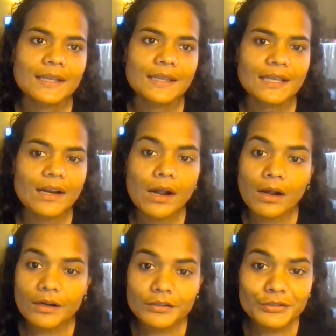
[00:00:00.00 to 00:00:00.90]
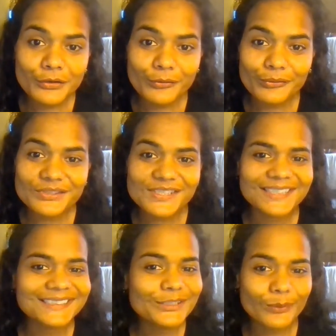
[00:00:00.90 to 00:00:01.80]
There are no
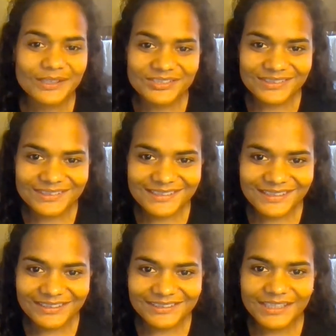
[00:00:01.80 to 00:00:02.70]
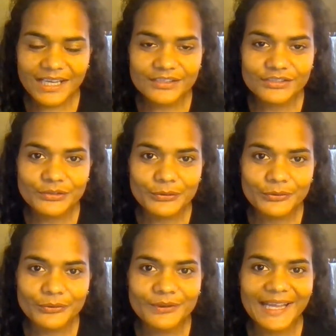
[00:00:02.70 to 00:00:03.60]
silly questions in our class,
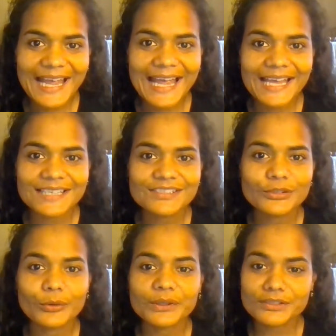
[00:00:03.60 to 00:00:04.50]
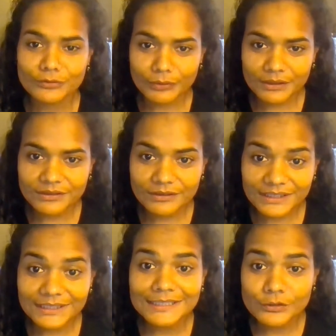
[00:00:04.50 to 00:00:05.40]
so as your instructor,
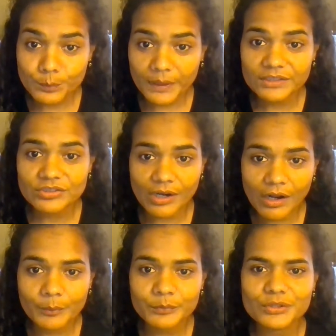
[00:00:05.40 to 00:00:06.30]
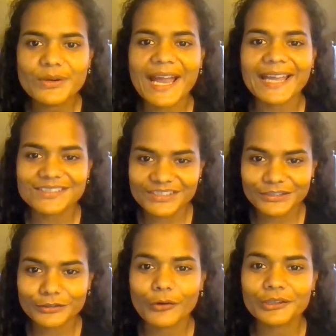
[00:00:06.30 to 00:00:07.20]
it is my job to
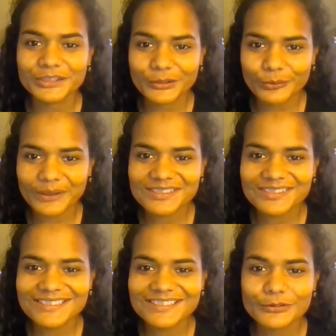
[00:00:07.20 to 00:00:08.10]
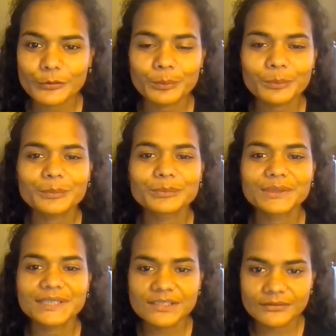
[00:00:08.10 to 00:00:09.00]
answer all your questions. So
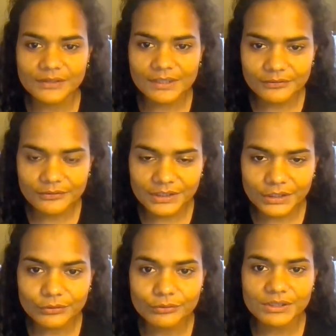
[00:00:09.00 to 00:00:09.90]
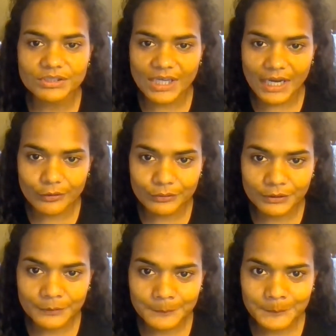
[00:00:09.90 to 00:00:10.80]
please feel free to reach out
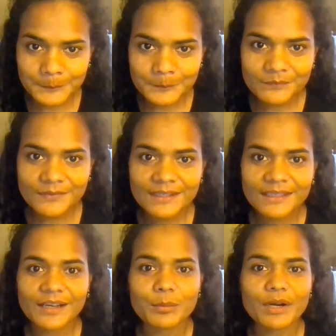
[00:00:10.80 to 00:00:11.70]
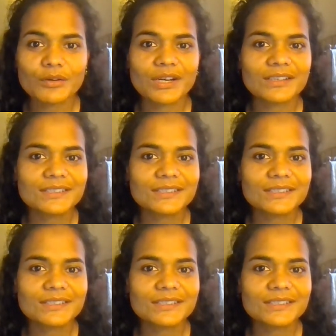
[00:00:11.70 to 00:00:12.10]
about our